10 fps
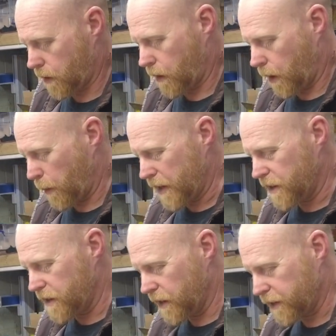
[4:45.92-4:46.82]
I
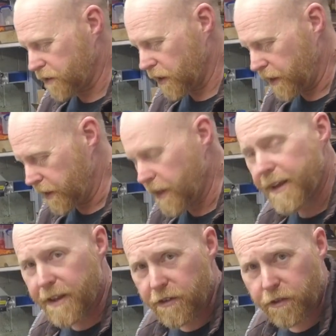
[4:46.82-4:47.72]
mean literally
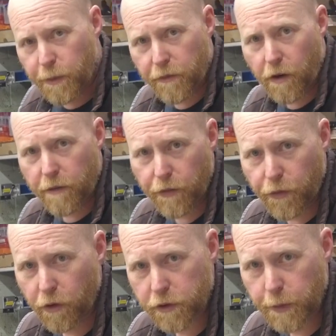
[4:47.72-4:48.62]
years before I even
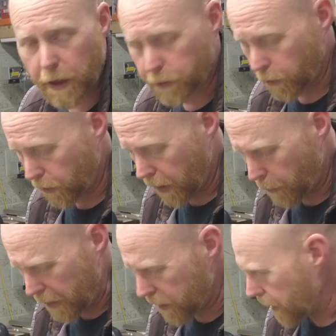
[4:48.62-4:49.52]
thought about doing that. I
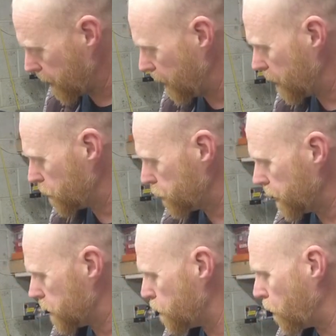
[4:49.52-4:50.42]
made a little
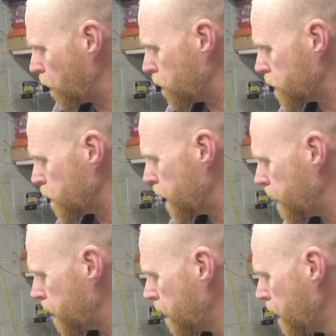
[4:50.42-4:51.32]
jig to put onto it,
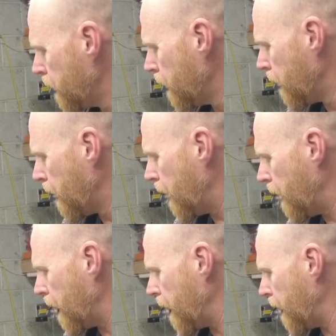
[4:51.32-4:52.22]

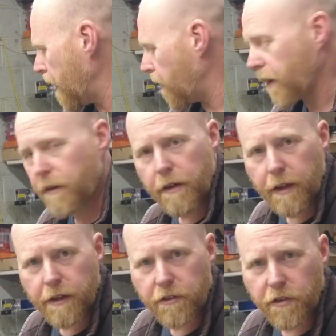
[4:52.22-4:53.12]
and then
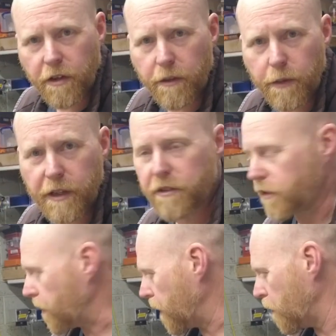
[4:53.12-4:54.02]
it's the
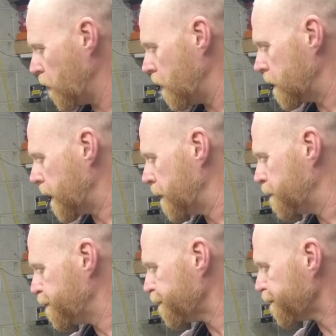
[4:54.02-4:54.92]
easiest thing in the world.
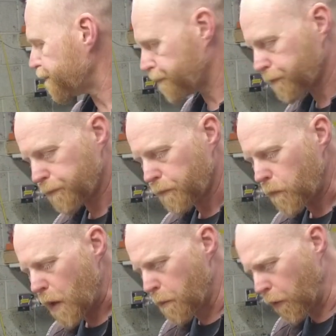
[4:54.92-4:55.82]

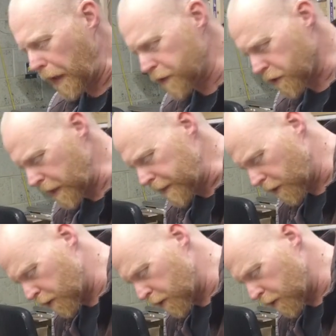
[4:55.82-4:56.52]
But that just leads on